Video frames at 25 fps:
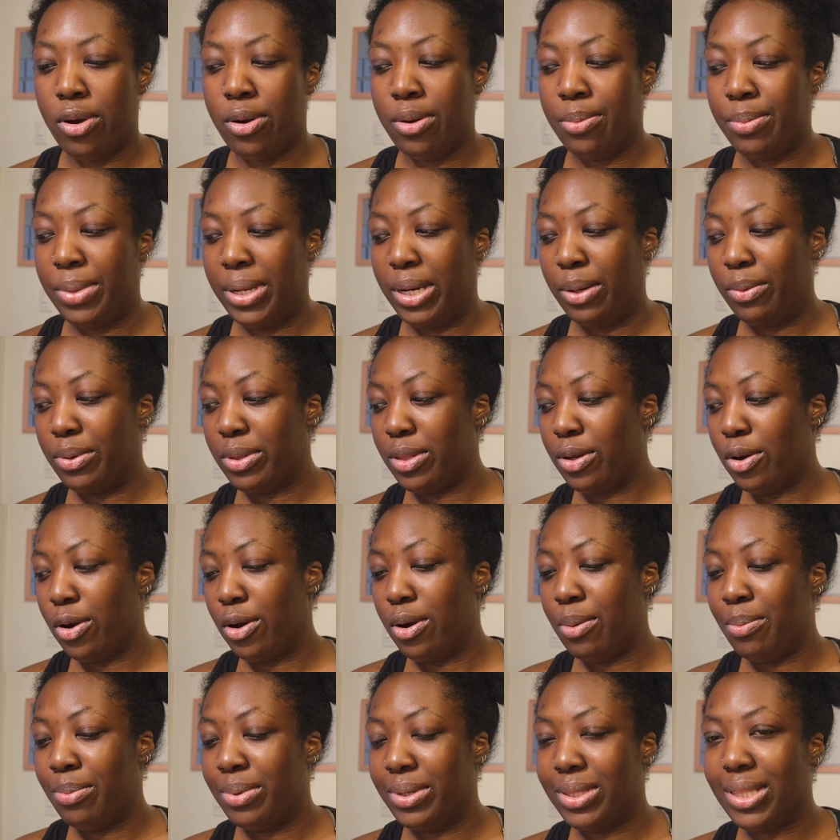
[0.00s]
meeting with
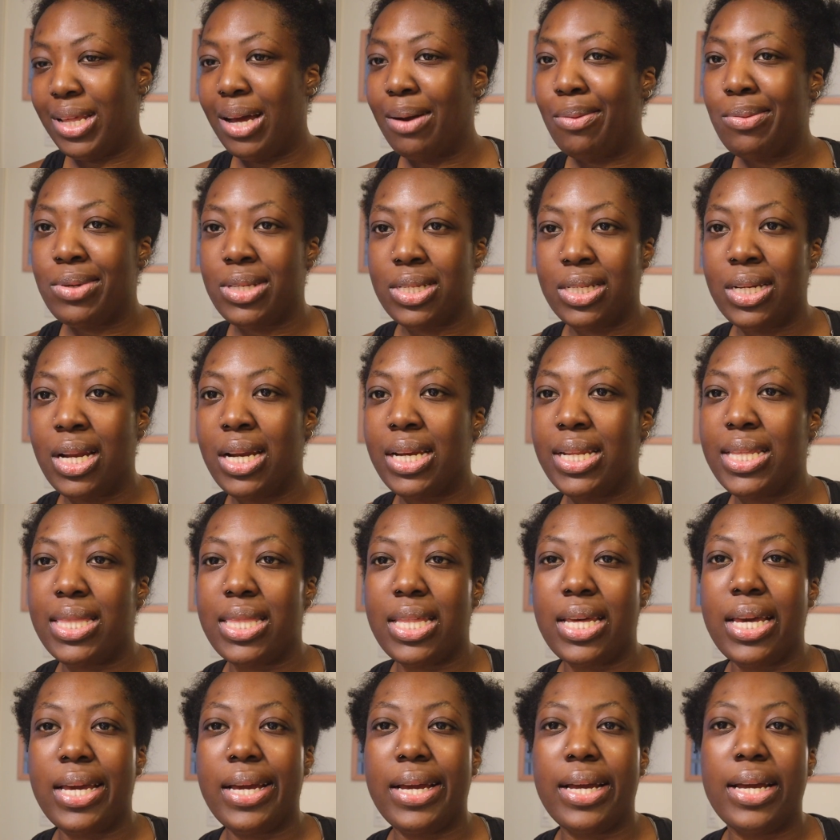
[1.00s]
her, but that wasn't
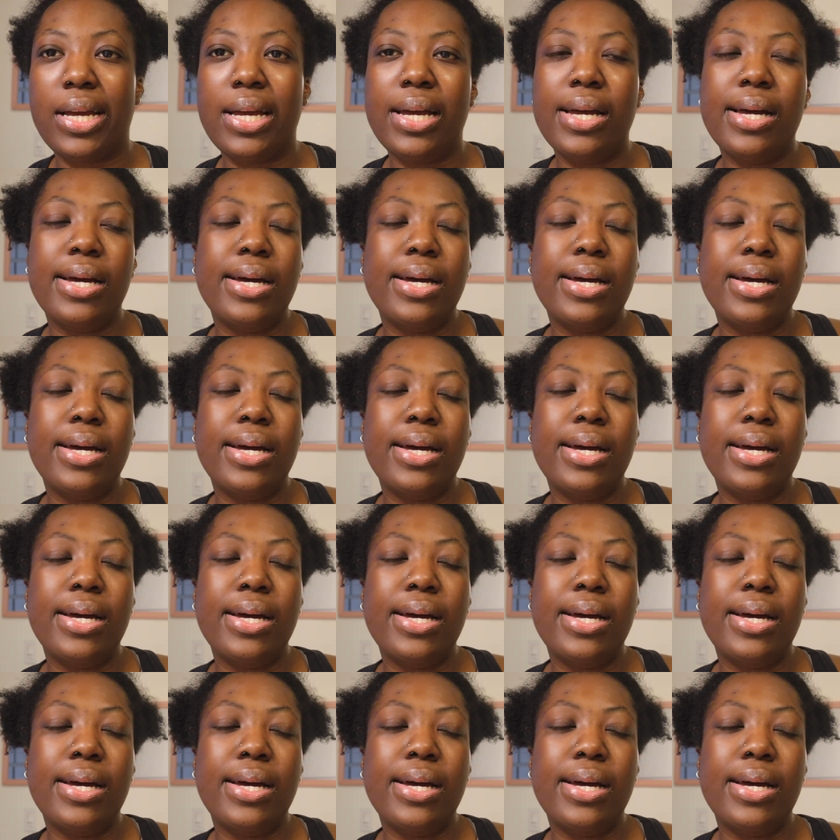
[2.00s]
anything.